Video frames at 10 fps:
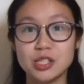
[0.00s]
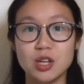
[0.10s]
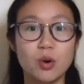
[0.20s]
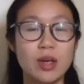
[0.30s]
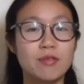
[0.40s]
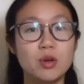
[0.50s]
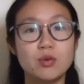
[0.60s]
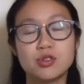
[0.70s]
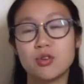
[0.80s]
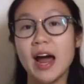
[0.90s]
So if
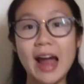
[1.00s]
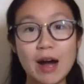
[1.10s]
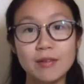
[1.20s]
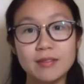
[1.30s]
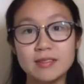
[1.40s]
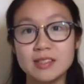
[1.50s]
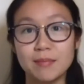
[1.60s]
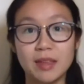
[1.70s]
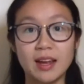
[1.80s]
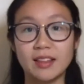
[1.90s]
you try out
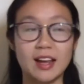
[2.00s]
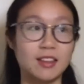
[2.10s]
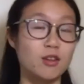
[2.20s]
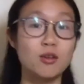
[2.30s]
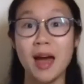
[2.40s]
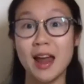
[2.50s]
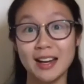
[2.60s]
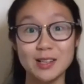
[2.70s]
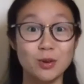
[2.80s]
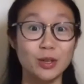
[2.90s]
something like the
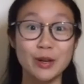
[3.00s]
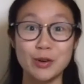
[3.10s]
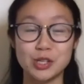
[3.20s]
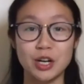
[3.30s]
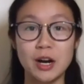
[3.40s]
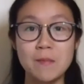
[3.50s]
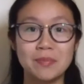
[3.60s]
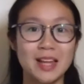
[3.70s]
humanities or literature,